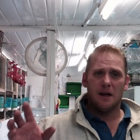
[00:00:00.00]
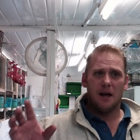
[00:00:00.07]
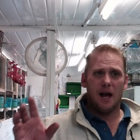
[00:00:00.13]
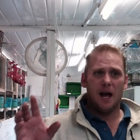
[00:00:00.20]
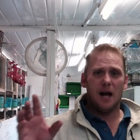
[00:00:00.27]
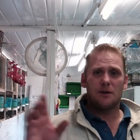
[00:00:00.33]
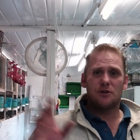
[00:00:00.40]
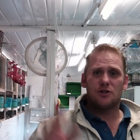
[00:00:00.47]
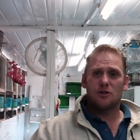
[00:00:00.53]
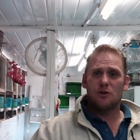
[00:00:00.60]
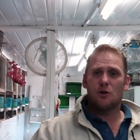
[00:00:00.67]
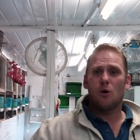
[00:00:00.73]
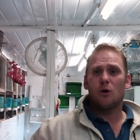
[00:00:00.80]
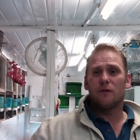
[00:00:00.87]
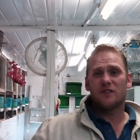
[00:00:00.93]
uh,
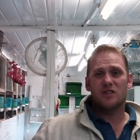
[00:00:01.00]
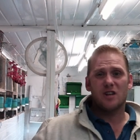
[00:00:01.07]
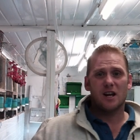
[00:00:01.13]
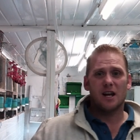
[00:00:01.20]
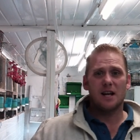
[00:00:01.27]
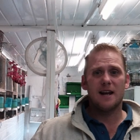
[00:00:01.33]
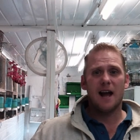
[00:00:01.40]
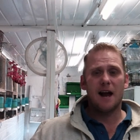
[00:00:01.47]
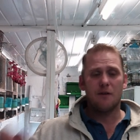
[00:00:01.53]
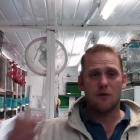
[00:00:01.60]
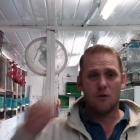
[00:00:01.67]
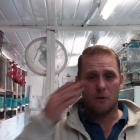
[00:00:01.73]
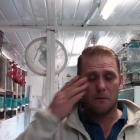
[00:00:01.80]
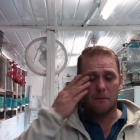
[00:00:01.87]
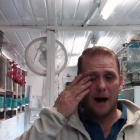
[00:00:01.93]
go over to the Canary
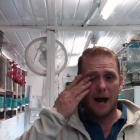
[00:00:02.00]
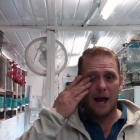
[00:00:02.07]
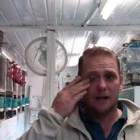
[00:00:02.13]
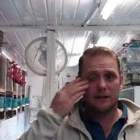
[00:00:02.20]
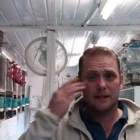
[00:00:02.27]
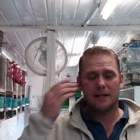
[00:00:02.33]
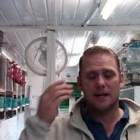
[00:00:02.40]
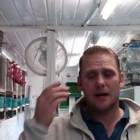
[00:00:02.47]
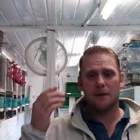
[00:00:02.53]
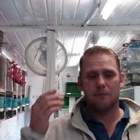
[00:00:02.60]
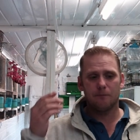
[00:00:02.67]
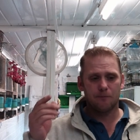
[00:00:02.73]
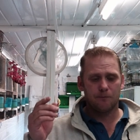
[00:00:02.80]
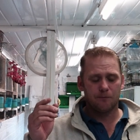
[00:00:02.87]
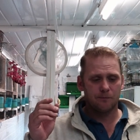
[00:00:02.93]
Room. Matt L did um,